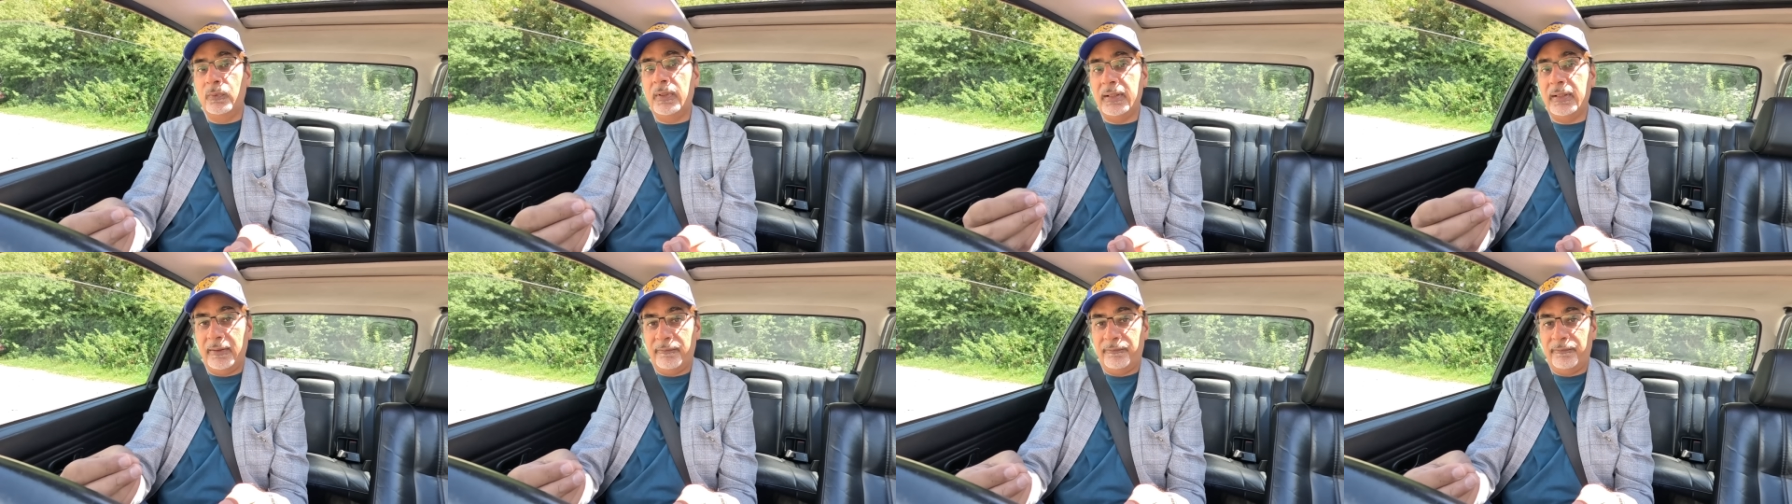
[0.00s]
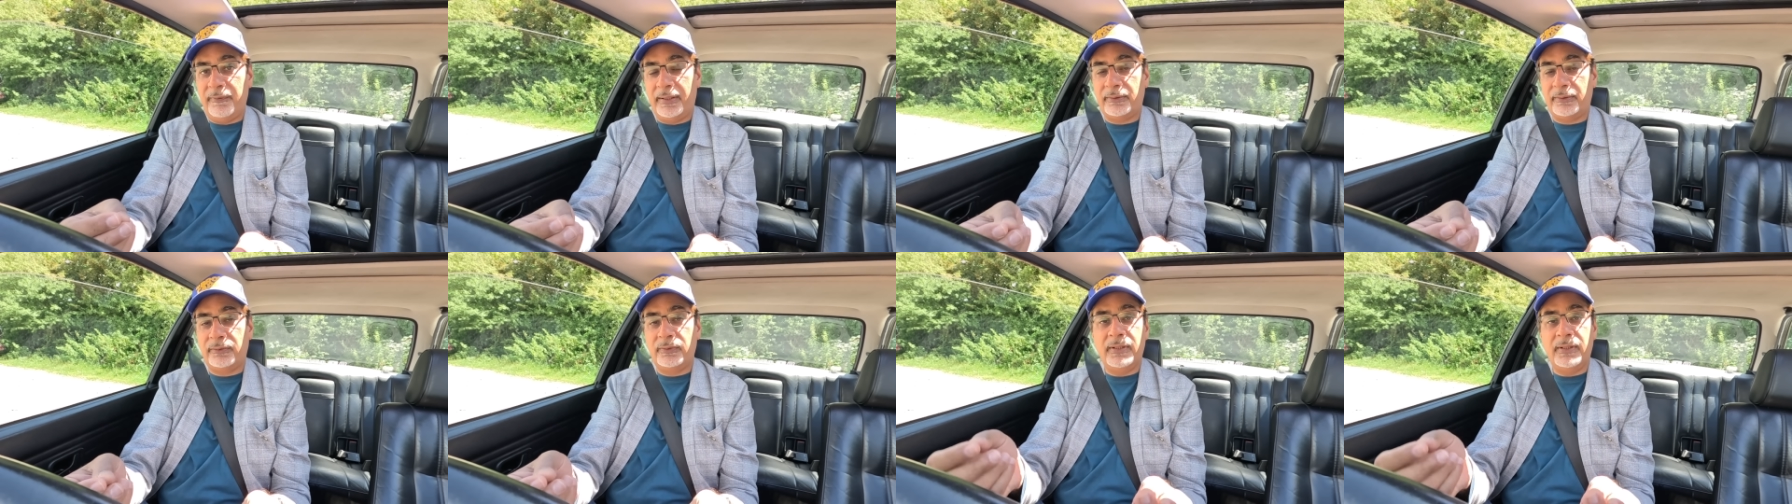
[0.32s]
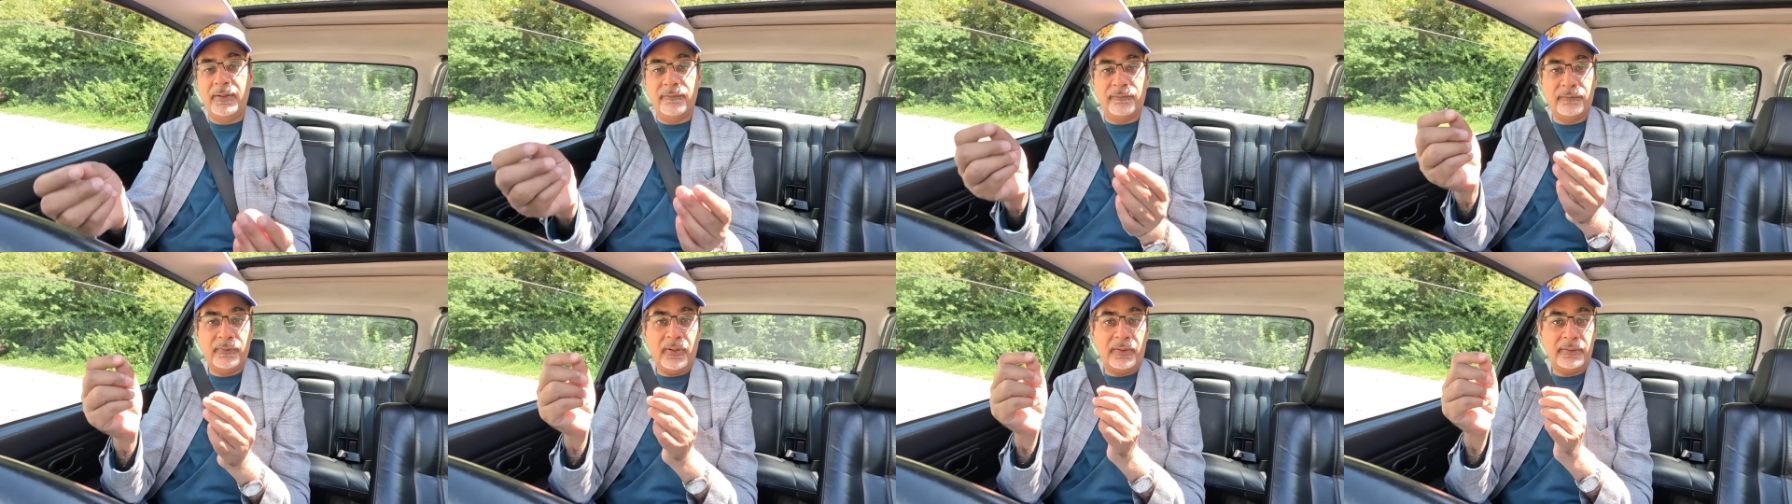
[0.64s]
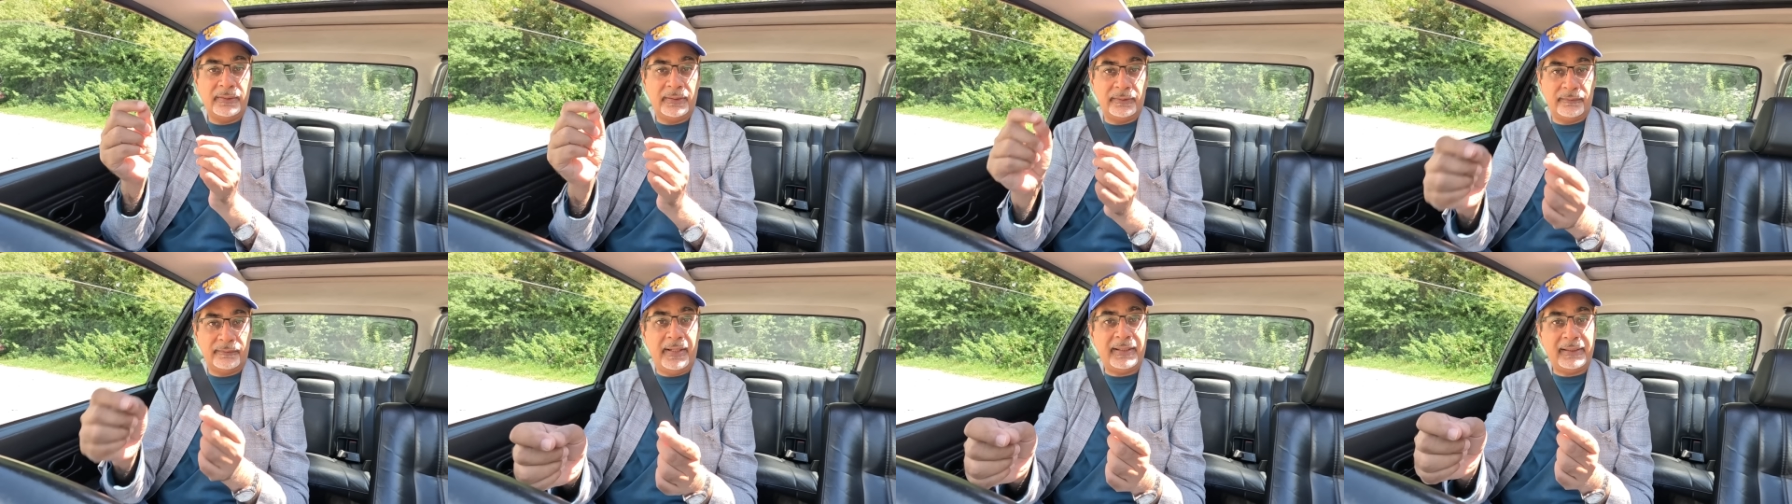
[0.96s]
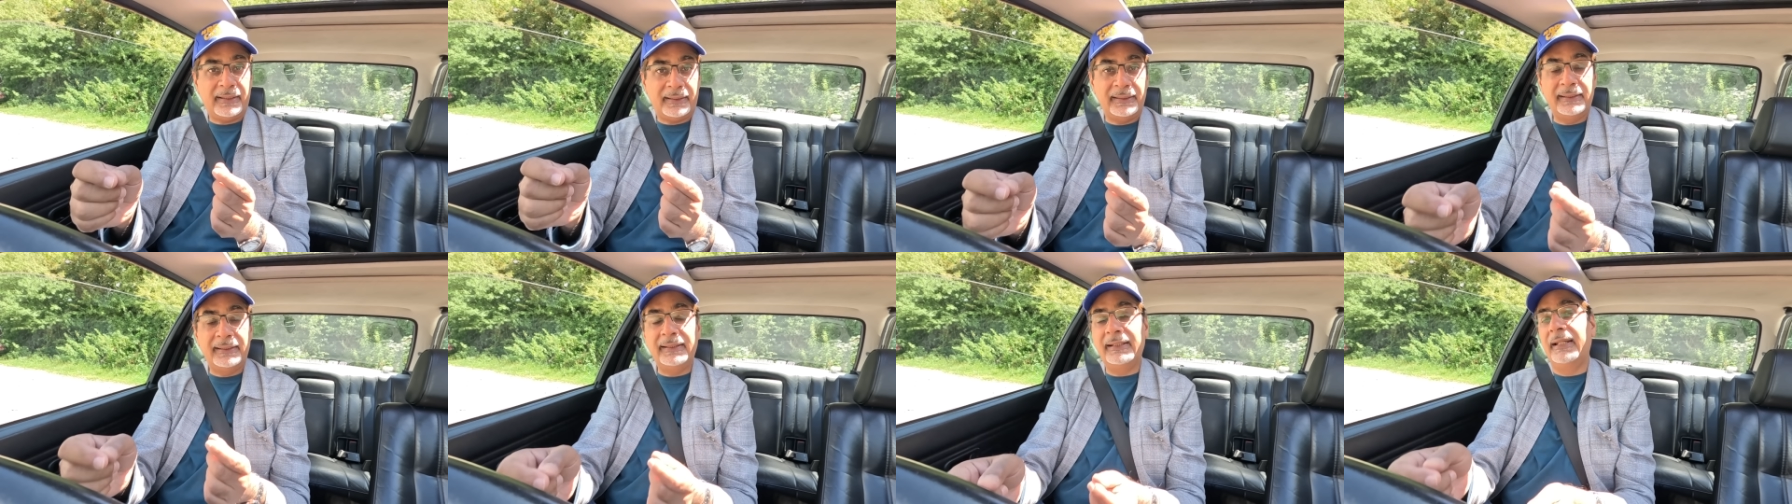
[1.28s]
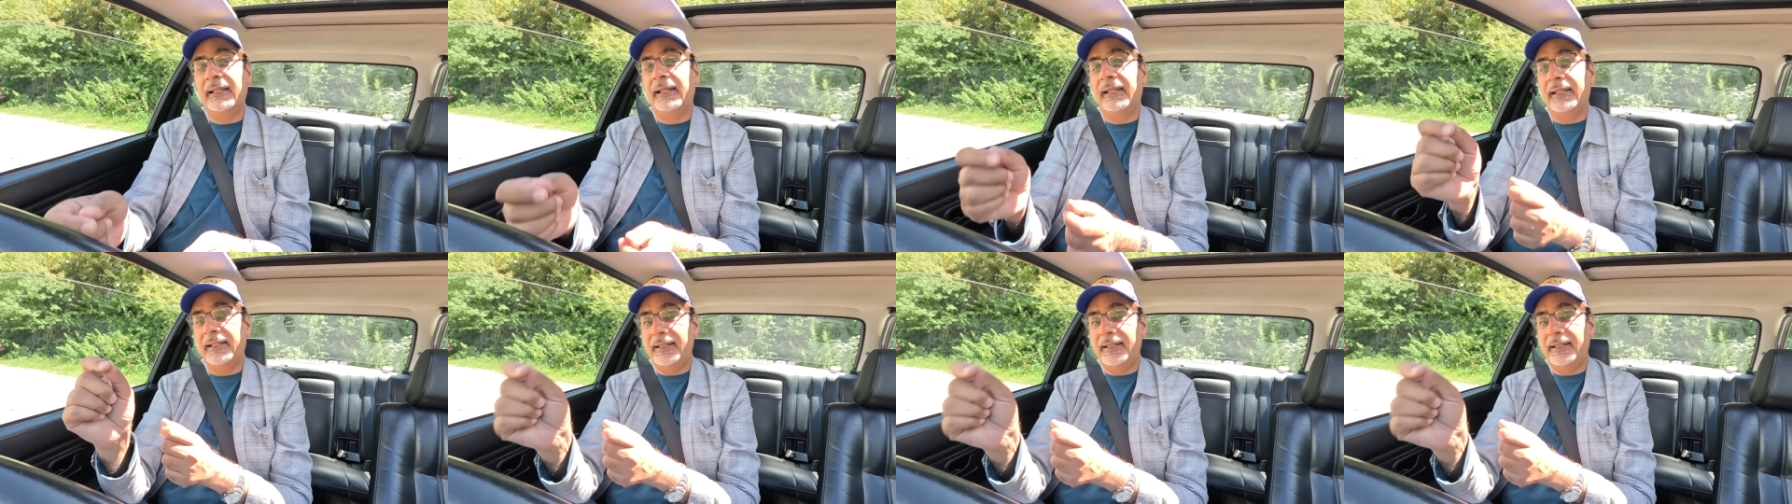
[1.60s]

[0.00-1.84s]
will affect you, if not directly,